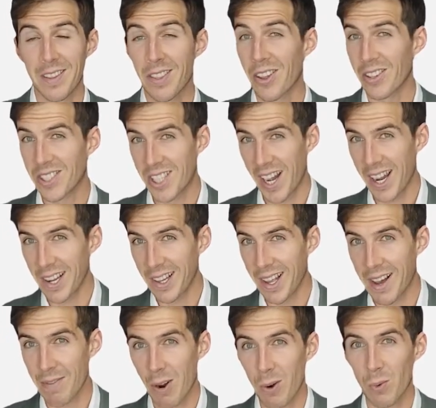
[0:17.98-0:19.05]
The
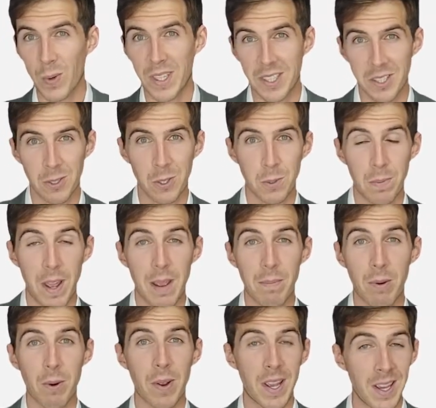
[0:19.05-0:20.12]
title of our research
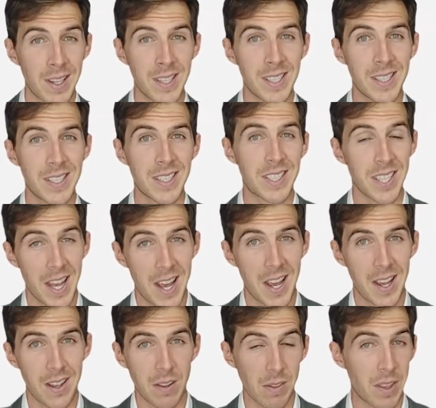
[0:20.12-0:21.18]
paper is
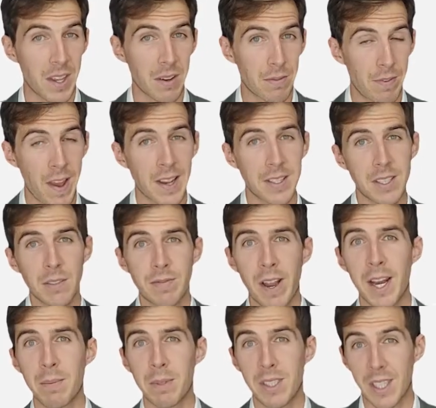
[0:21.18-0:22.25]
The Effects of
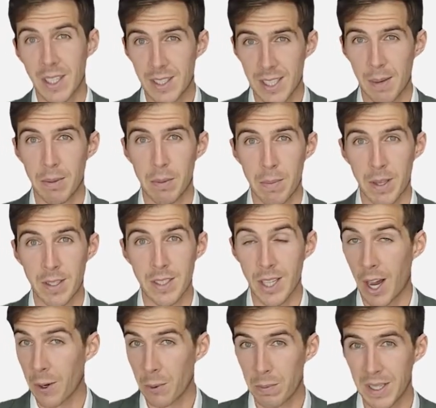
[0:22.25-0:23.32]
Vitamin D Supplements
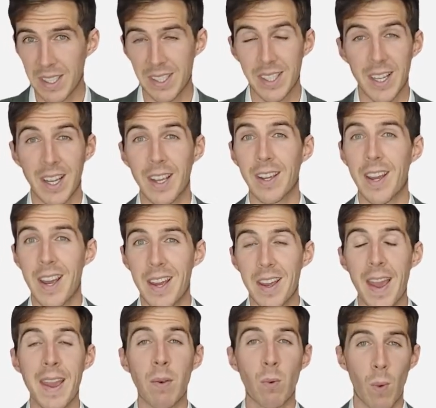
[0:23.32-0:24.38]
on Obesity,
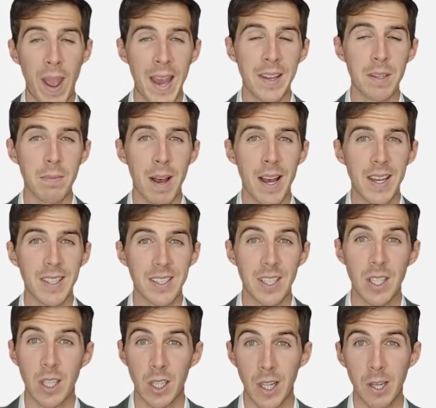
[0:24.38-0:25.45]
a
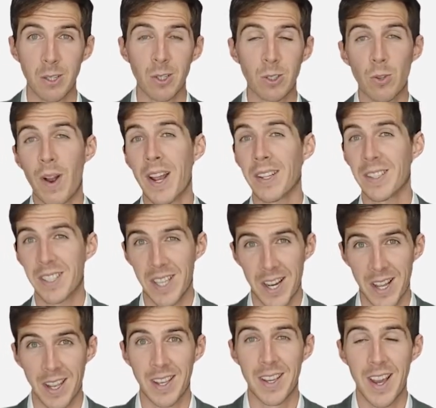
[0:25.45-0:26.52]
Randomized Clinical Trial
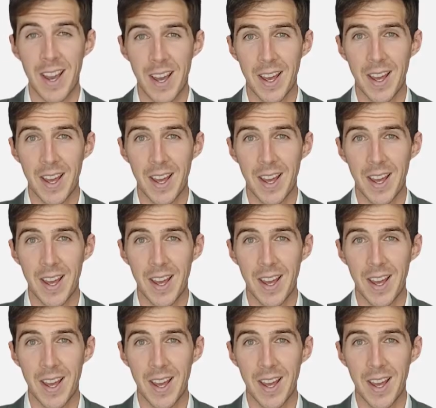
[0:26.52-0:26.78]
Study.